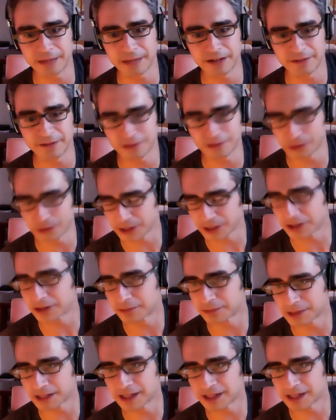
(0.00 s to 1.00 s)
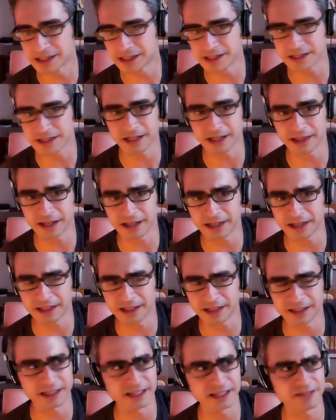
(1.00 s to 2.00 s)
a few other plugins. I
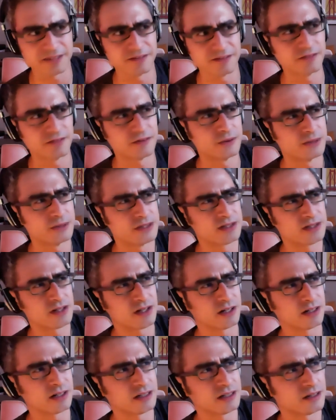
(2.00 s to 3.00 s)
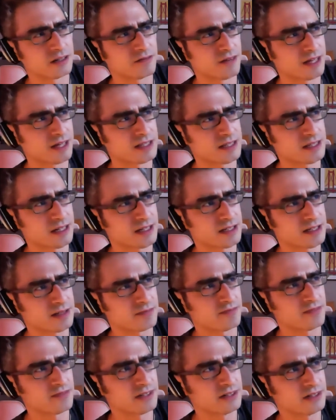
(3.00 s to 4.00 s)
think like even if you install advanced
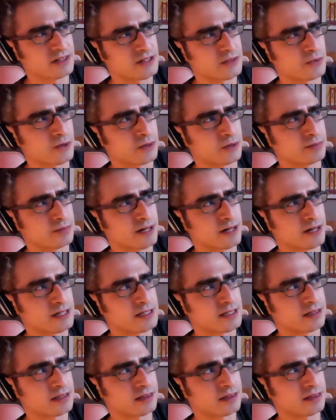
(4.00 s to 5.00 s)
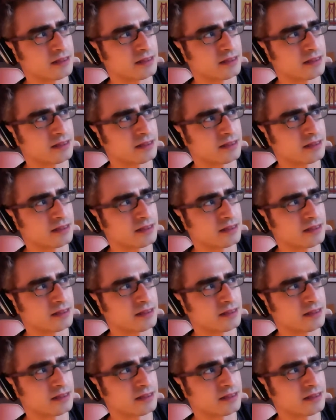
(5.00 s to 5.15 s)
custom fields in WordPress,